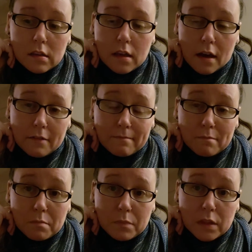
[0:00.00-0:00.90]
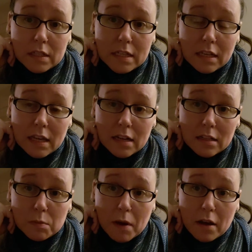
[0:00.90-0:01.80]
yeah. The tin can
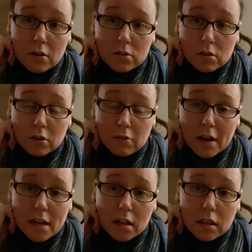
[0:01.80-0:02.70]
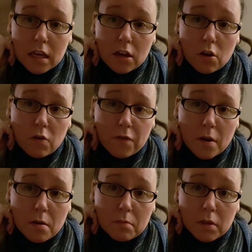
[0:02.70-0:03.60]
knits patterns are great. They go
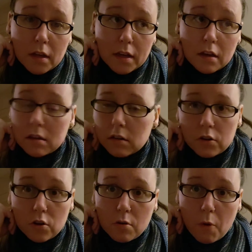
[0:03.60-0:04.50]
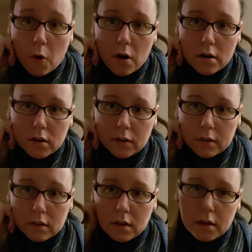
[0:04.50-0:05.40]
from, like, newborn
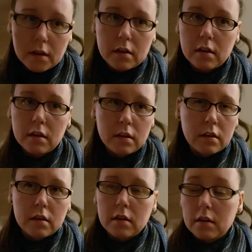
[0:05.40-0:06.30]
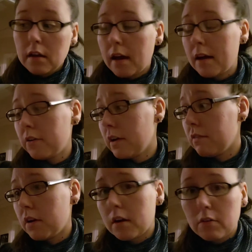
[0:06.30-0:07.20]
to, like, I don't
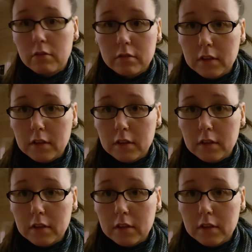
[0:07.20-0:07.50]
even know.